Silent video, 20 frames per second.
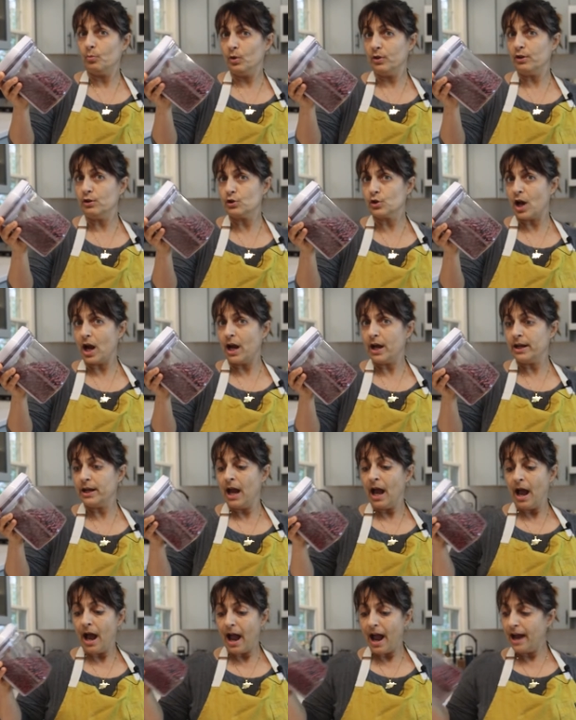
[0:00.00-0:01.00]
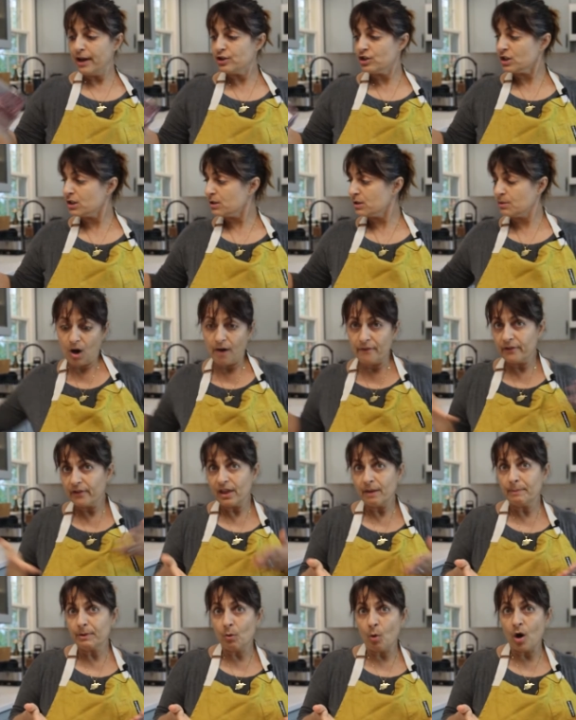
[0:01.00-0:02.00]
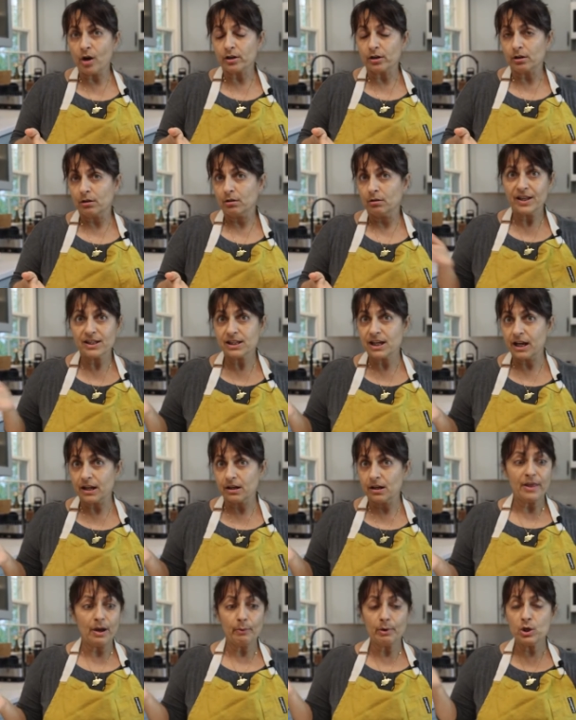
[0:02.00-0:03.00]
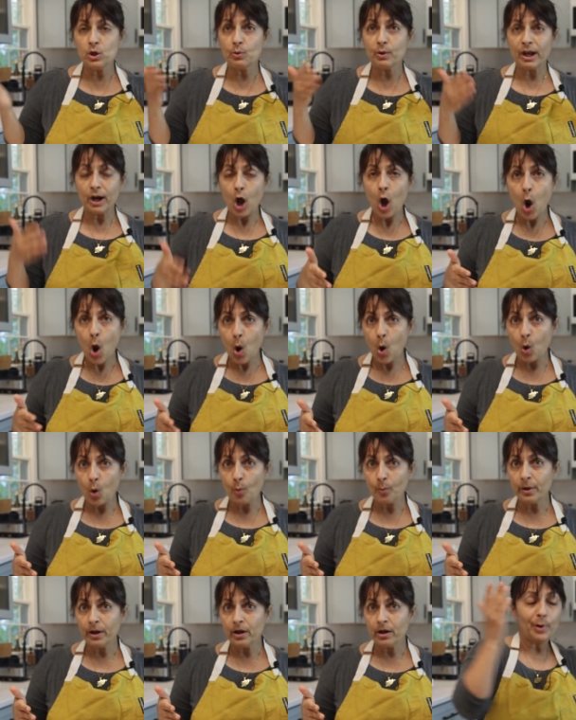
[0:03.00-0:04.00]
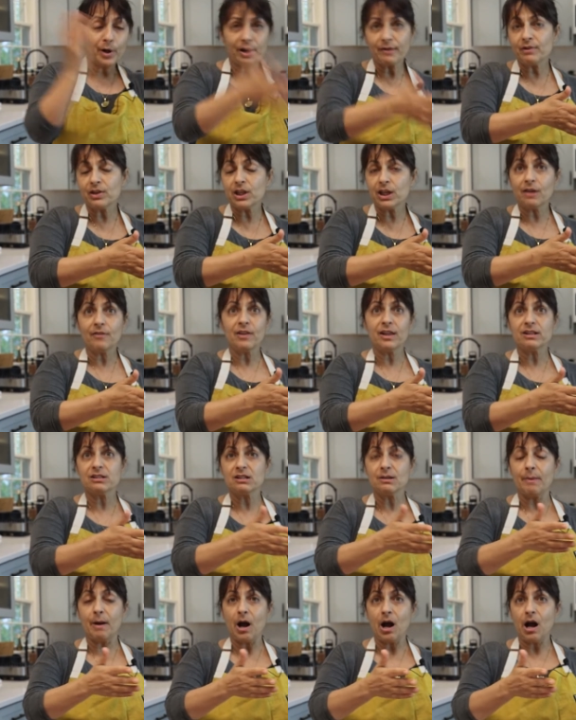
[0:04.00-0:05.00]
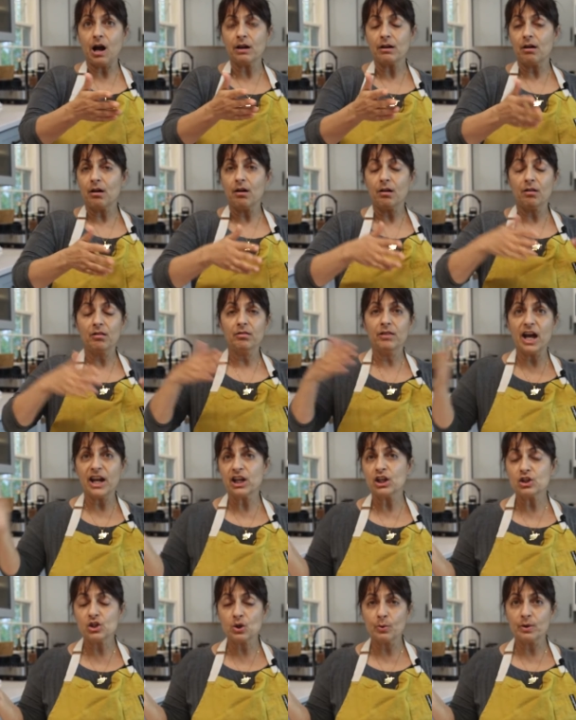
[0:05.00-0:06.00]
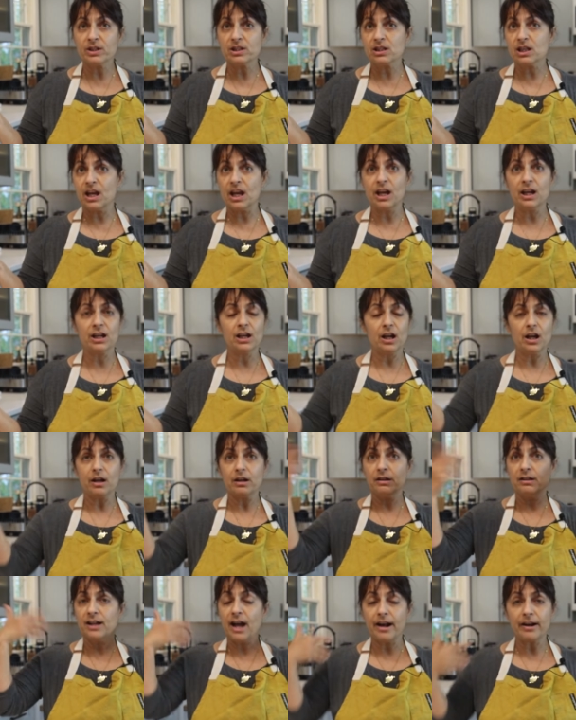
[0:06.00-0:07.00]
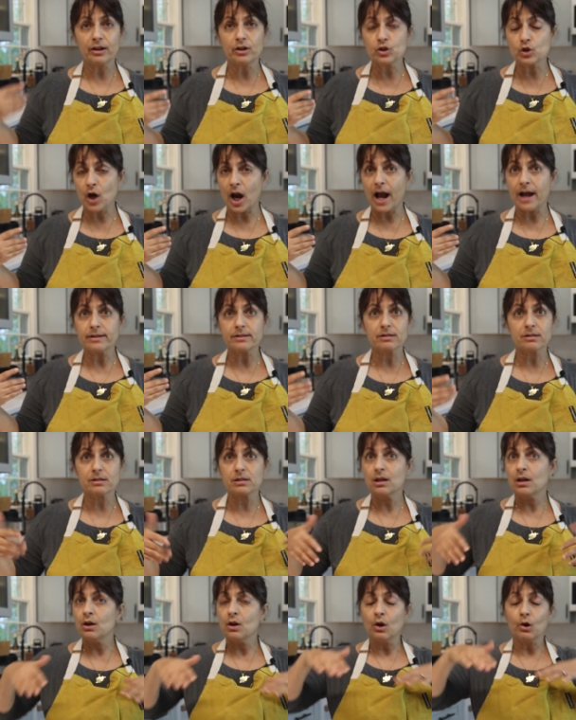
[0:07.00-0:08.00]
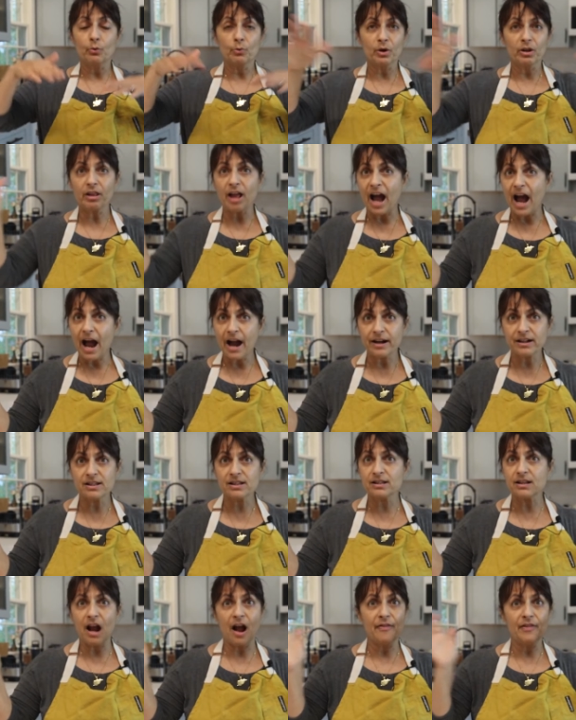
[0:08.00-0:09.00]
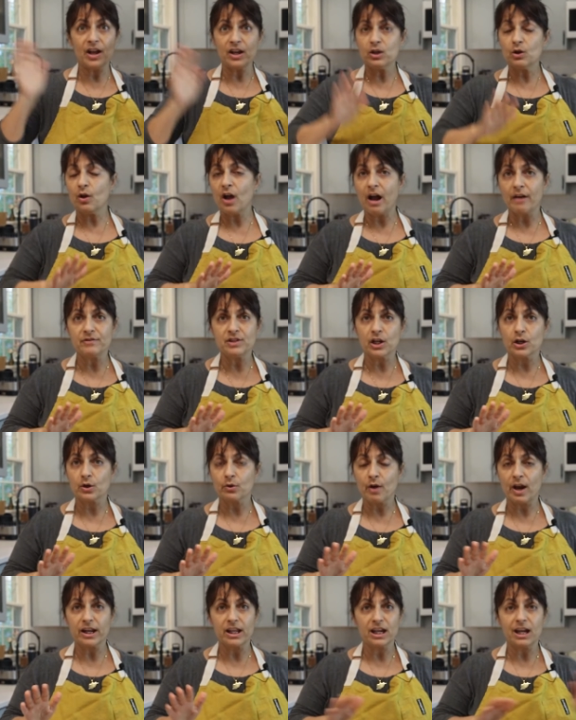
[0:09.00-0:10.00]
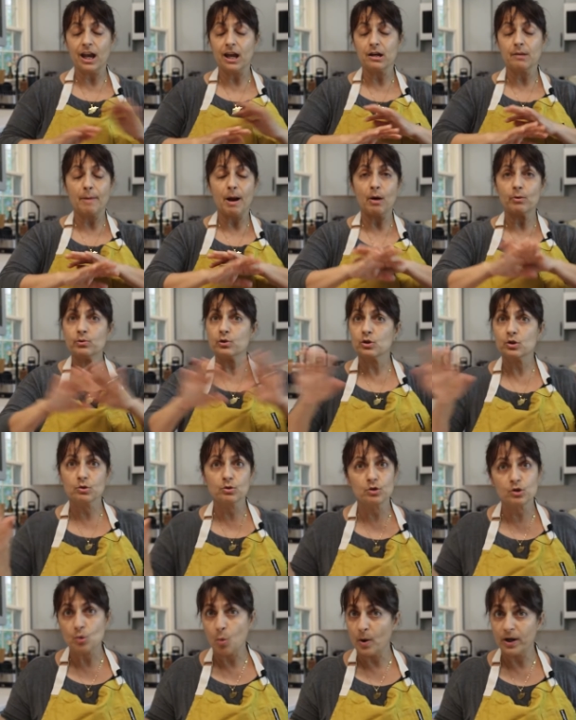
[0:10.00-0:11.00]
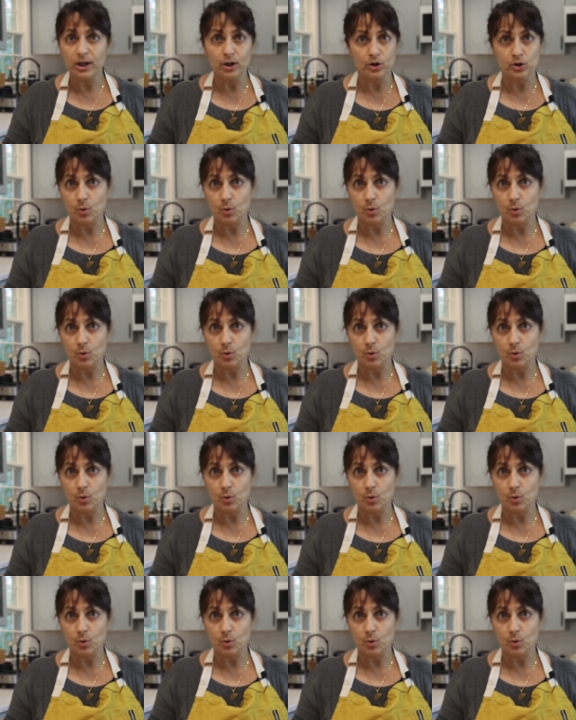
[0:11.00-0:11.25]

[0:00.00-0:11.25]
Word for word: when they're dry, and just cover them in water. That's it. Then when you get home, put everything in the Instant Pot, let it do its thing, get undressed, relax, and then you'll have dinner ready in about twenty